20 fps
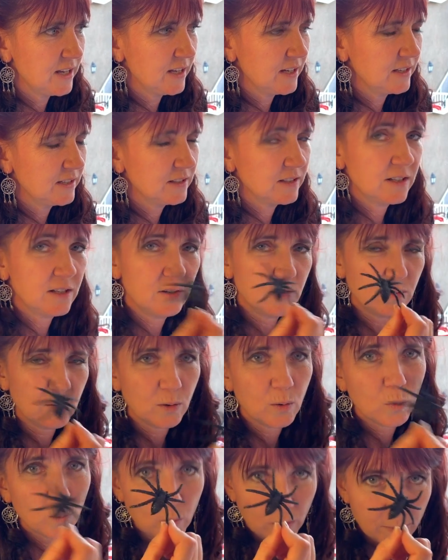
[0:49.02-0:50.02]
and you know
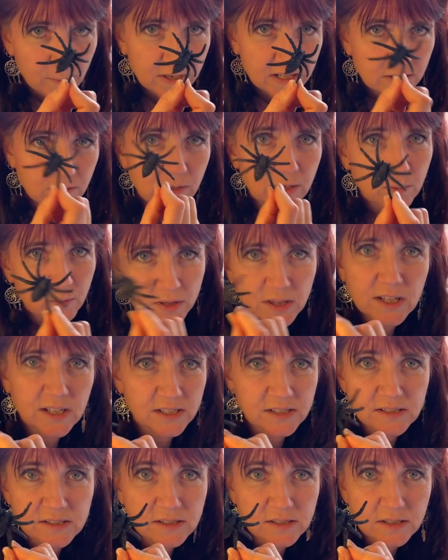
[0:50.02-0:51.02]
what am I doing with
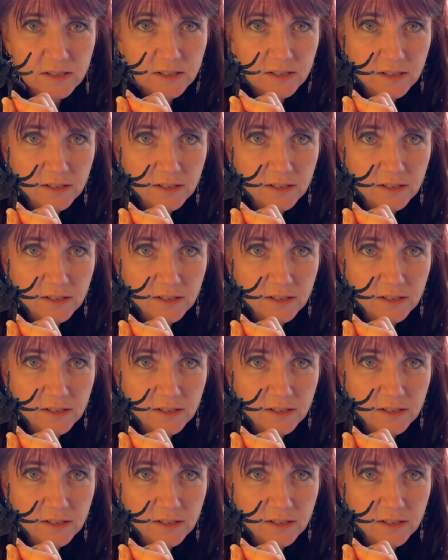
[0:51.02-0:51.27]
this?